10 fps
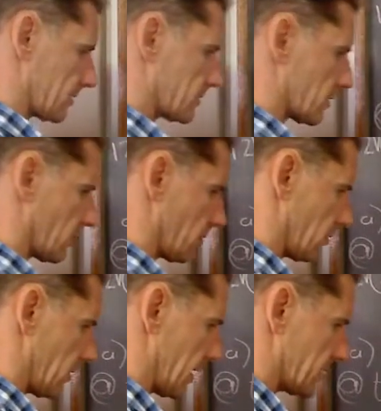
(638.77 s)

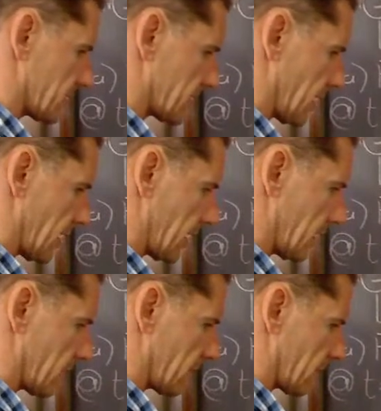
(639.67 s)
So let's say
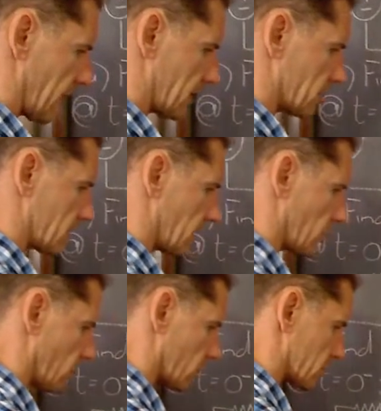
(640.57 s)
that is then
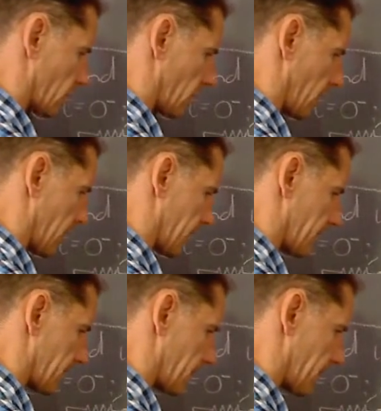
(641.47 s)
also
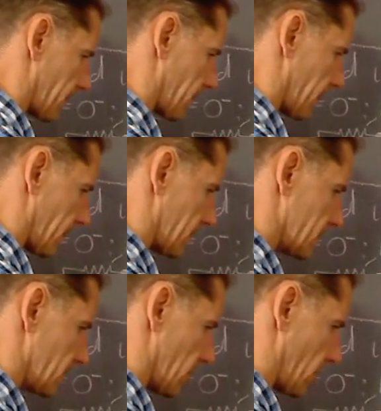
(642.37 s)

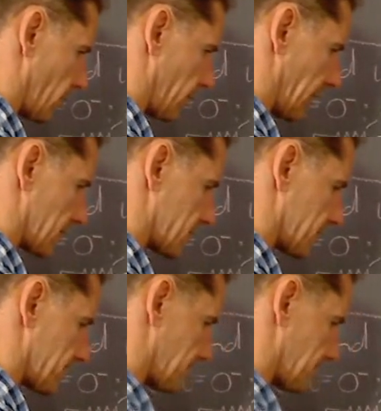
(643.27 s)
I0 plus.